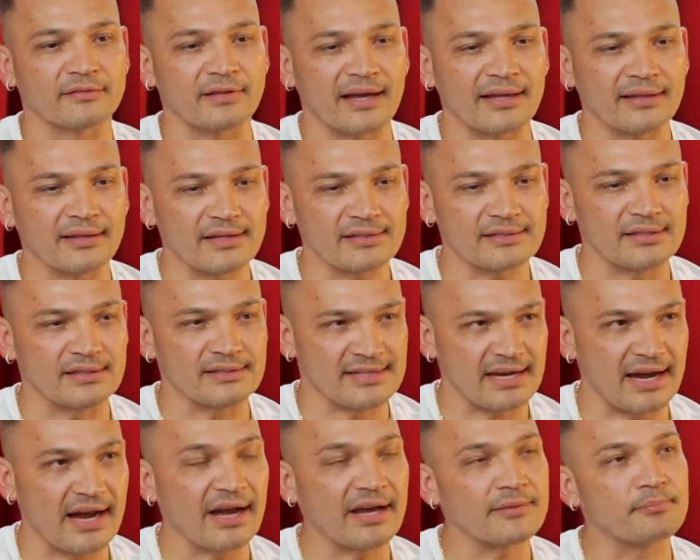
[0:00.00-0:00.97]
I like to
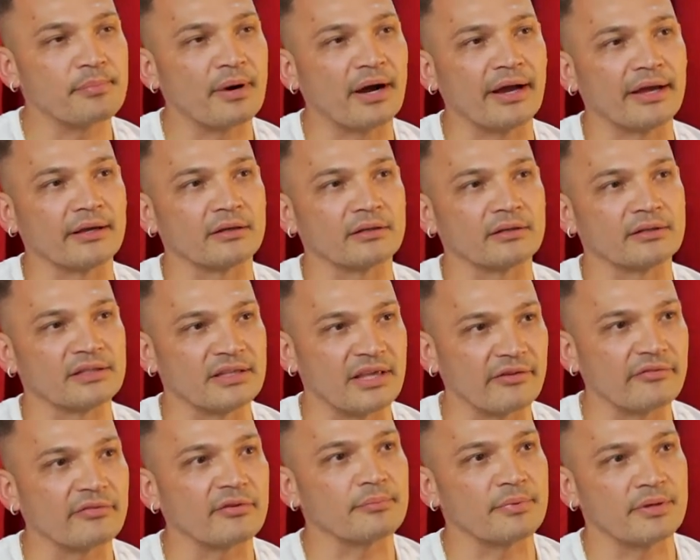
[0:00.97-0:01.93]
tide by
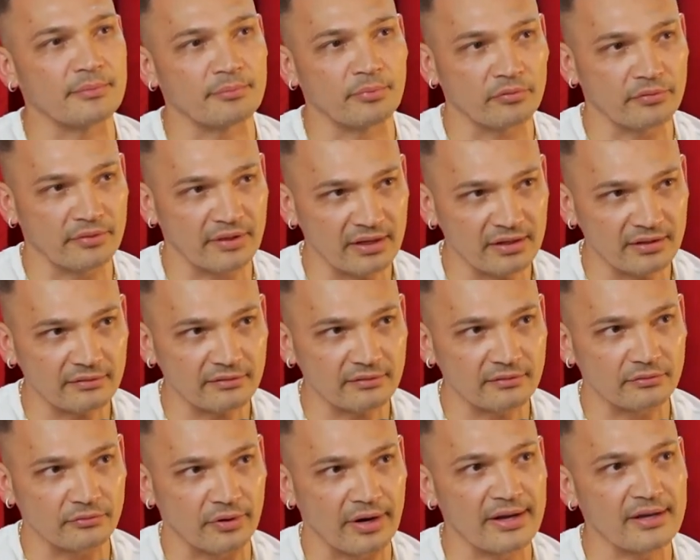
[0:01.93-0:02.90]
giving people things,
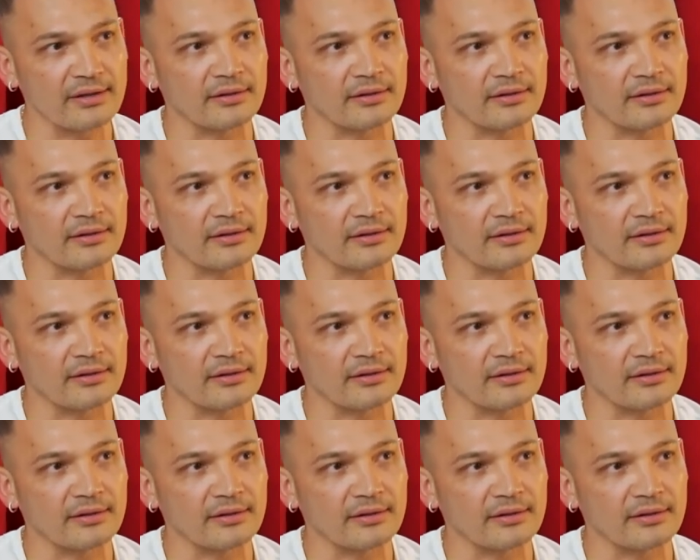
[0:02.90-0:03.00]
right?